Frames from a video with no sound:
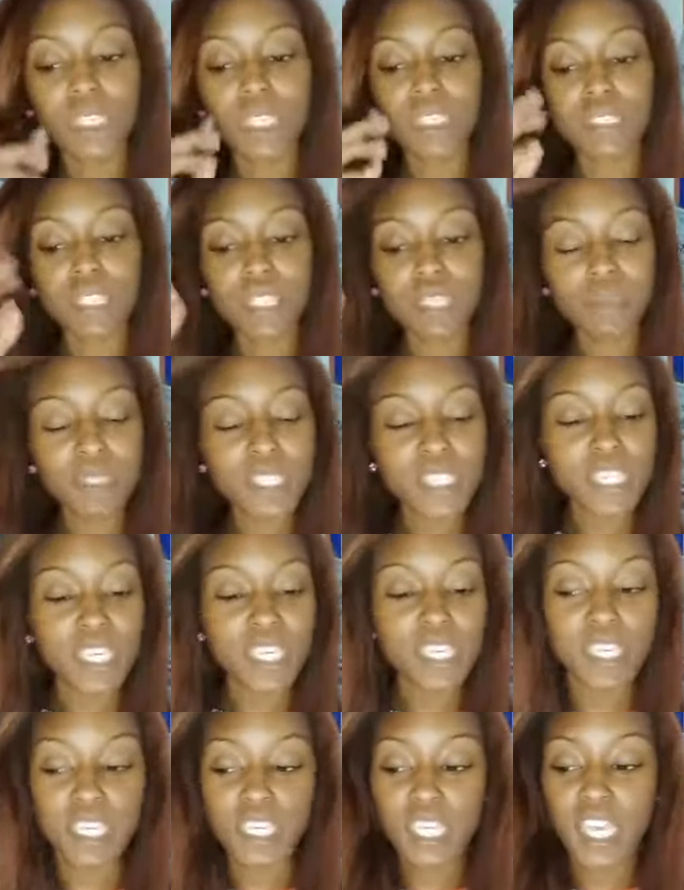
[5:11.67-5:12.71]
So let me say
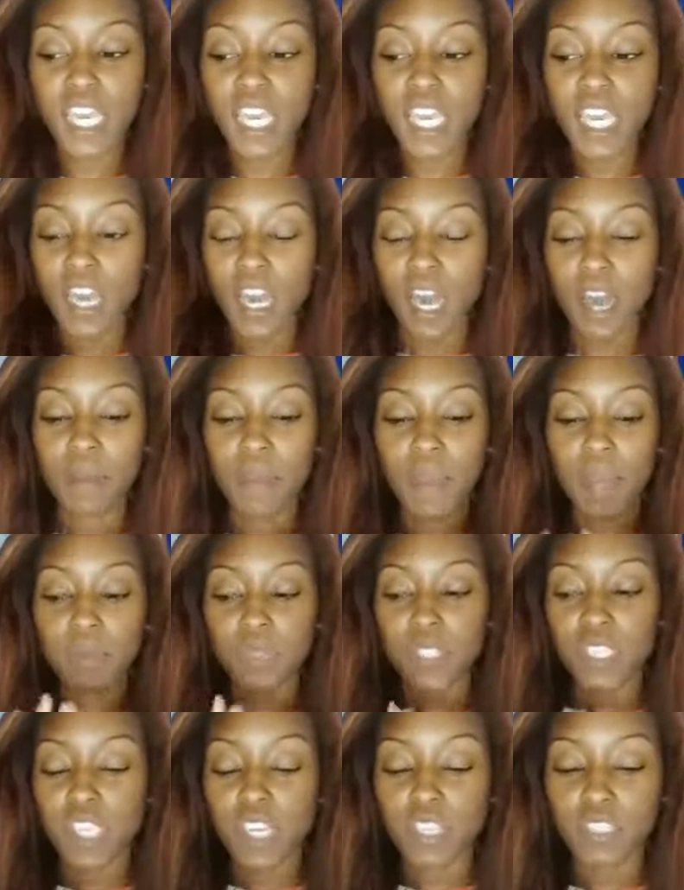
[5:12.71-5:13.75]
that um, I
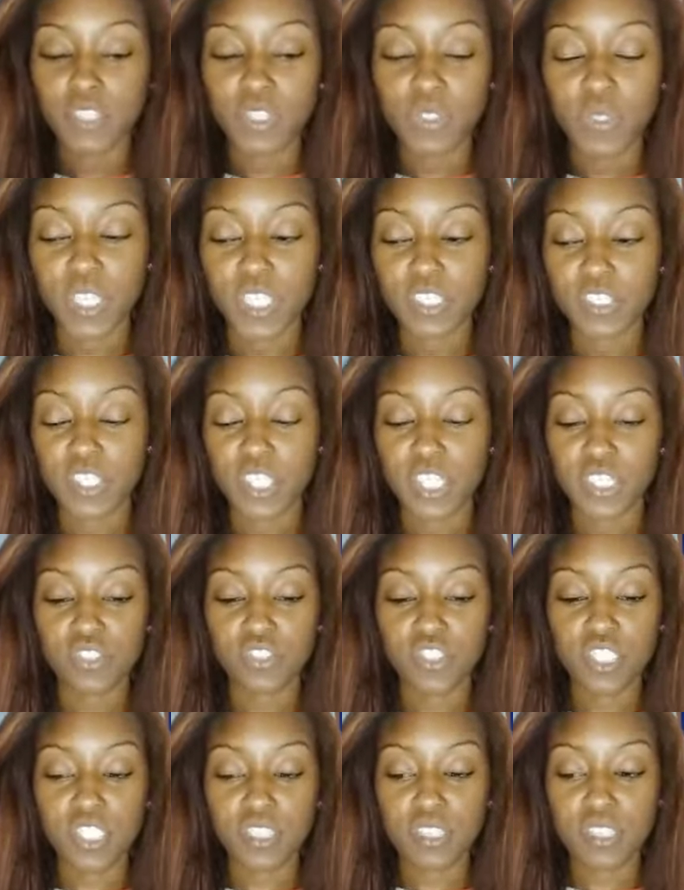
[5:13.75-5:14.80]
was telling you that, that
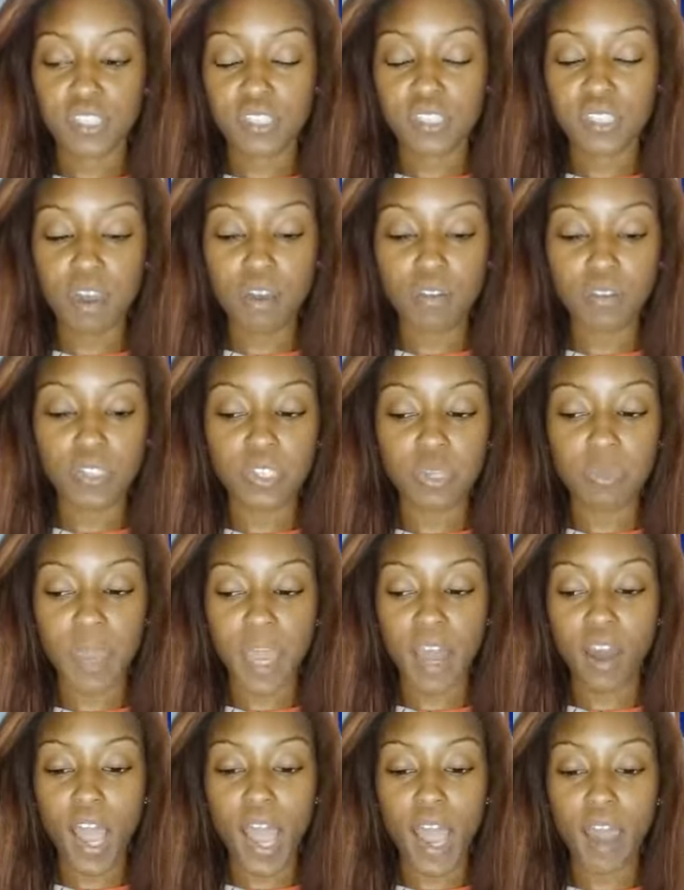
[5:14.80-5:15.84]
Jesus talks
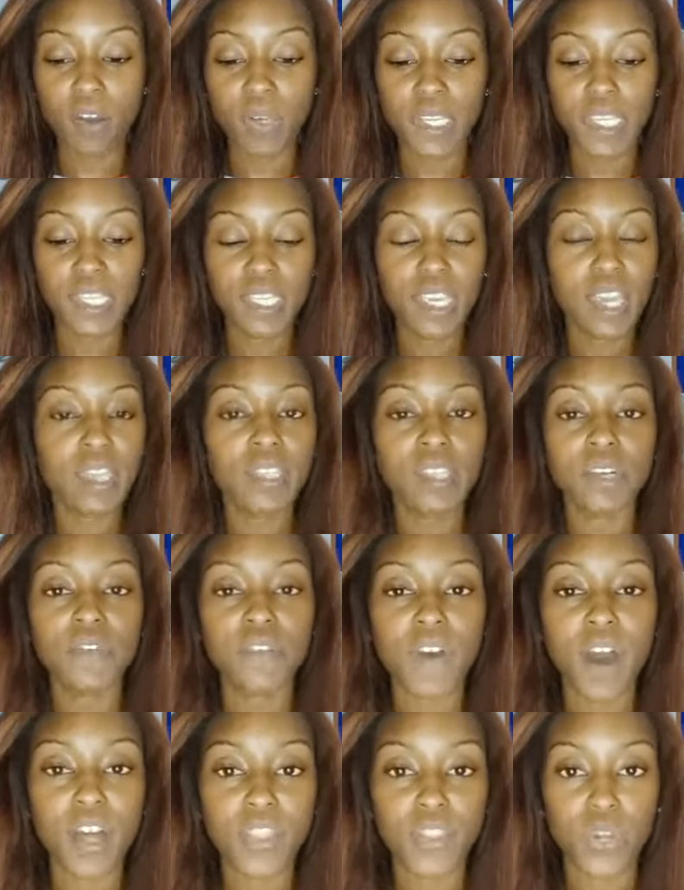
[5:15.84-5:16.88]
about how he and the
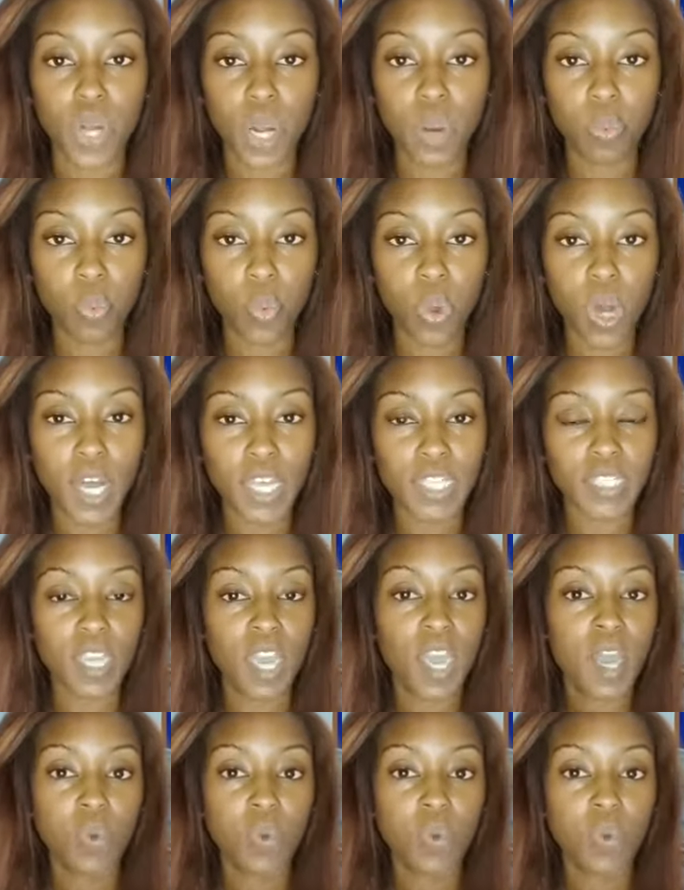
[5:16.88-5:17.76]
Father are one.